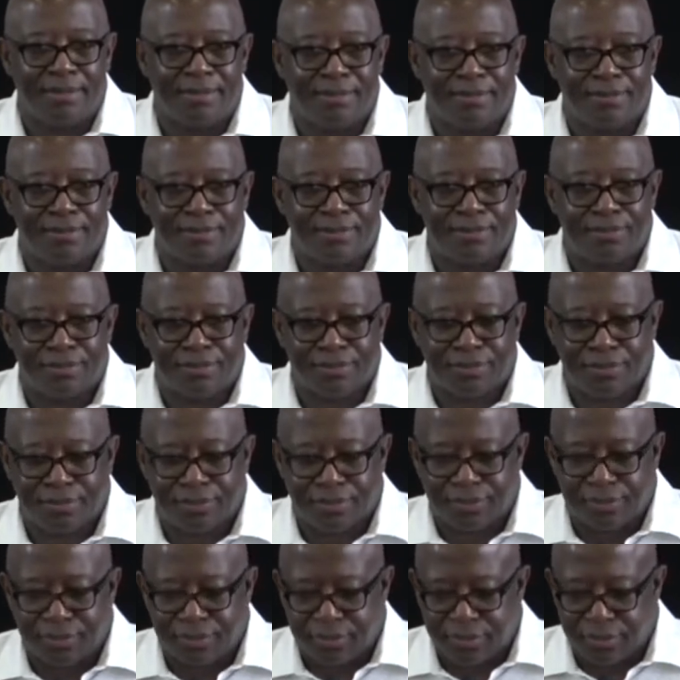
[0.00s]

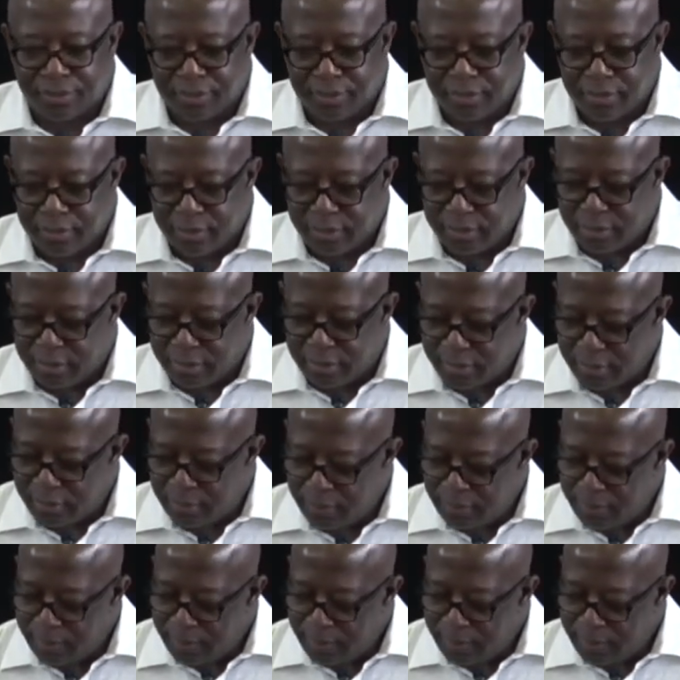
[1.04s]
No one is speaking in this clip.